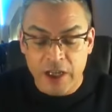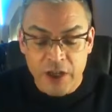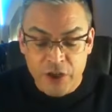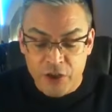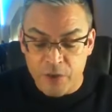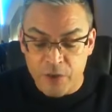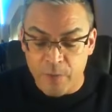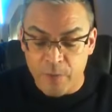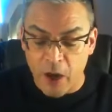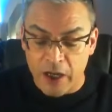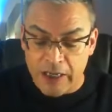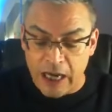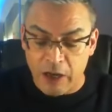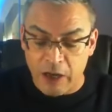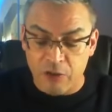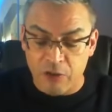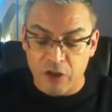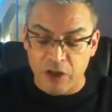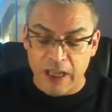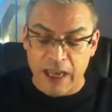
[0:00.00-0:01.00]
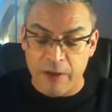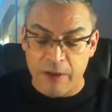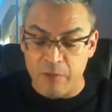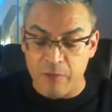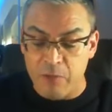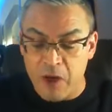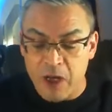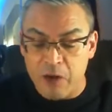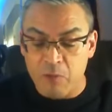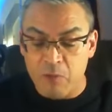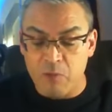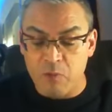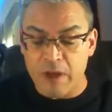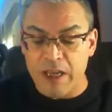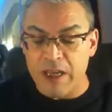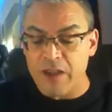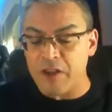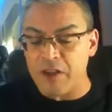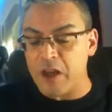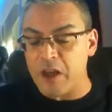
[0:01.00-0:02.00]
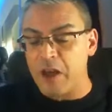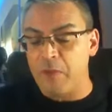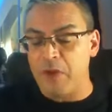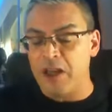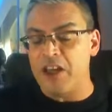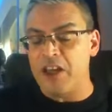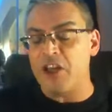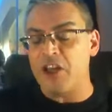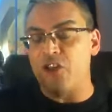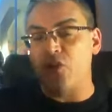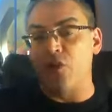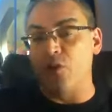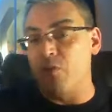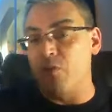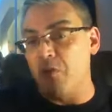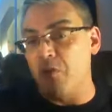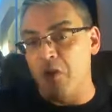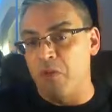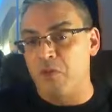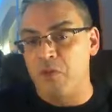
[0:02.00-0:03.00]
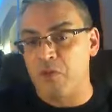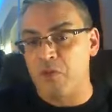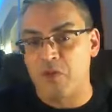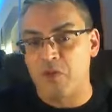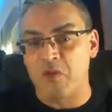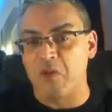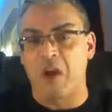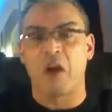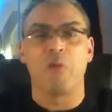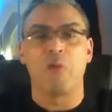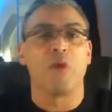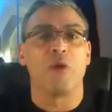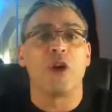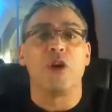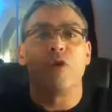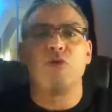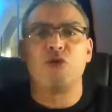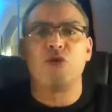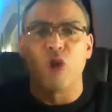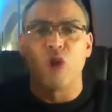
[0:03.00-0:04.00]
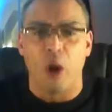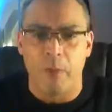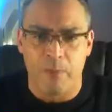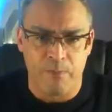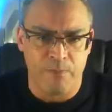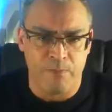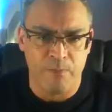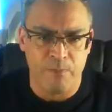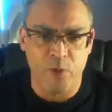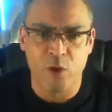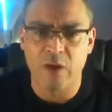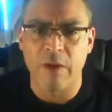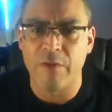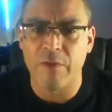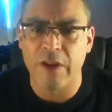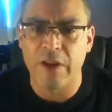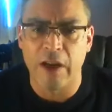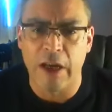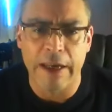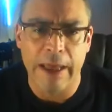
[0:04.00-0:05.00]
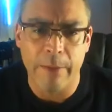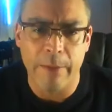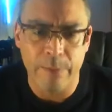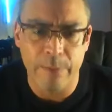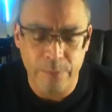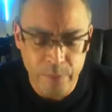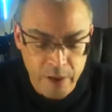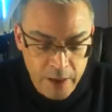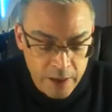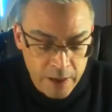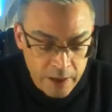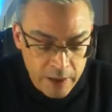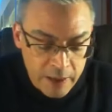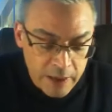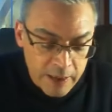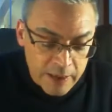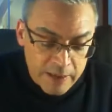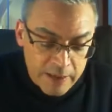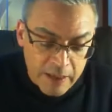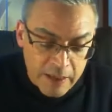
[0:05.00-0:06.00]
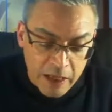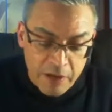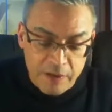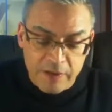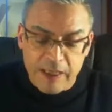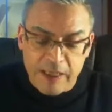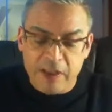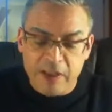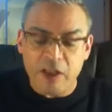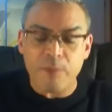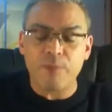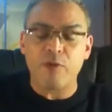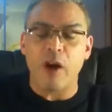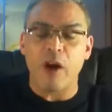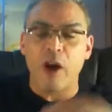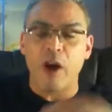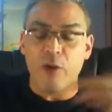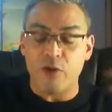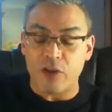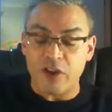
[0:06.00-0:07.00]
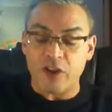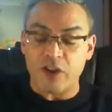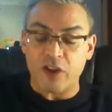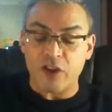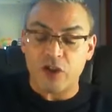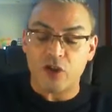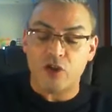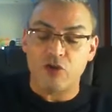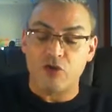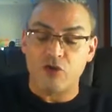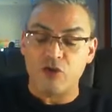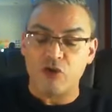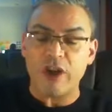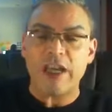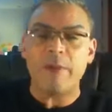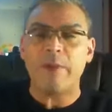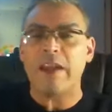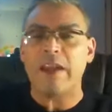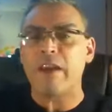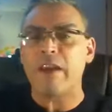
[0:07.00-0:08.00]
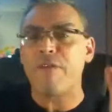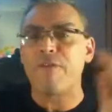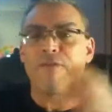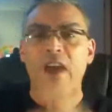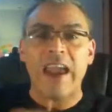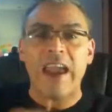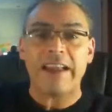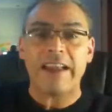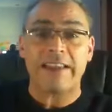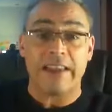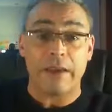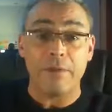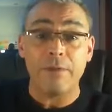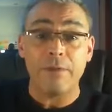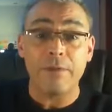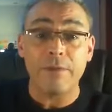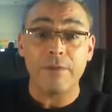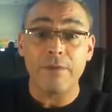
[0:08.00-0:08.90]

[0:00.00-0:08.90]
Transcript: you might go to them with an issue of I want a new job or something like that. So this approach is extremely effective